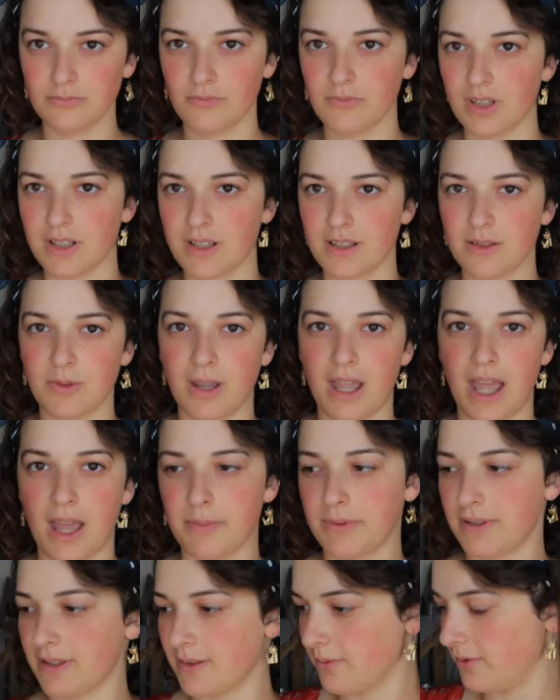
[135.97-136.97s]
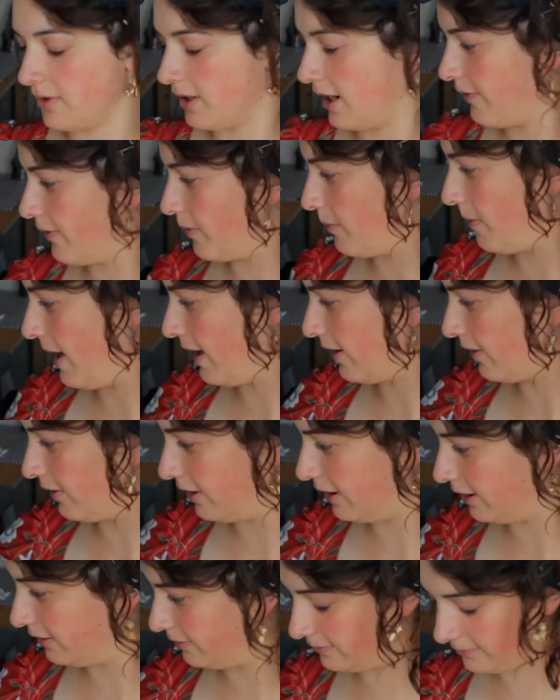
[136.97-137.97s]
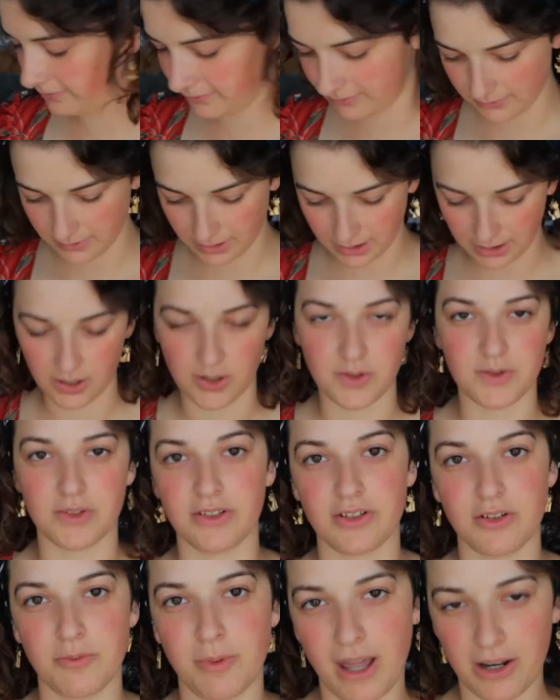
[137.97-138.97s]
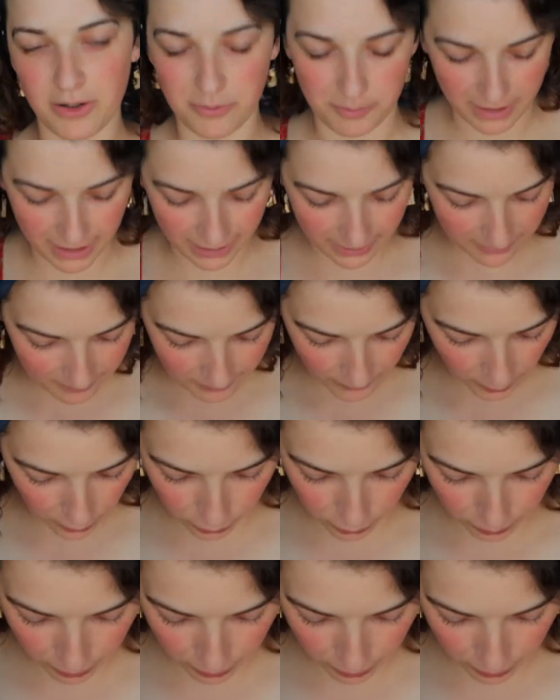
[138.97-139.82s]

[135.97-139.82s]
This is what happens when you have the pattern in. It goes in your pattern bag, or your